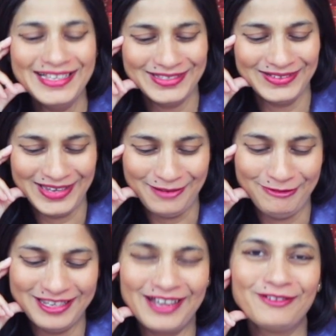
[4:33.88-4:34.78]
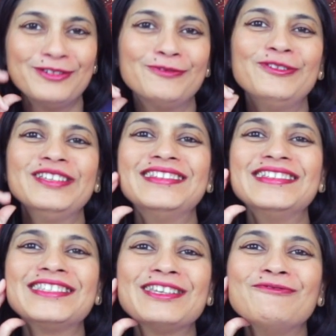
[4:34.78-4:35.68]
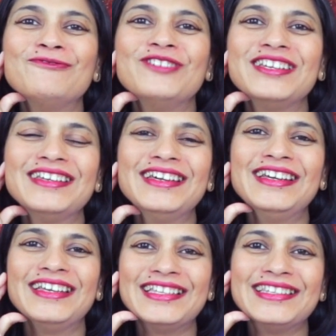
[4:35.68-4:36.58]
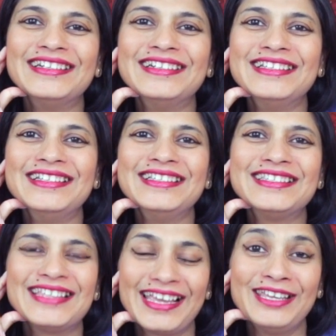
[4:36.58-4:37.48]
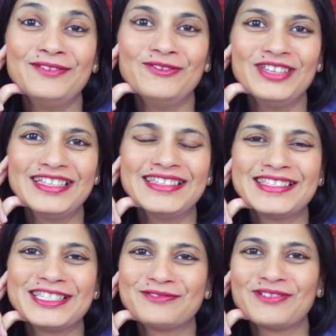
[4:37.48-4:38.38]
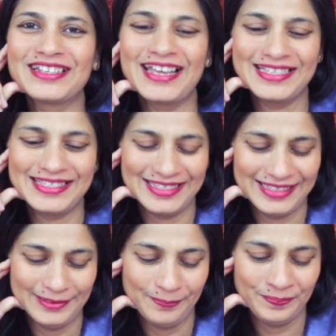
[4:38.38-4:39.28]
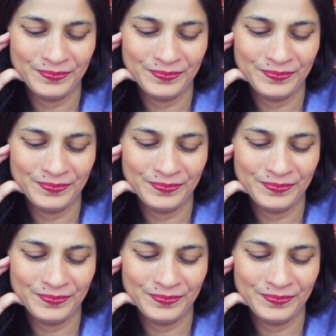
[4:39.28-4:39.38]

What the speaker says: So Capris are going to feel the same way in the second week. This is what I see.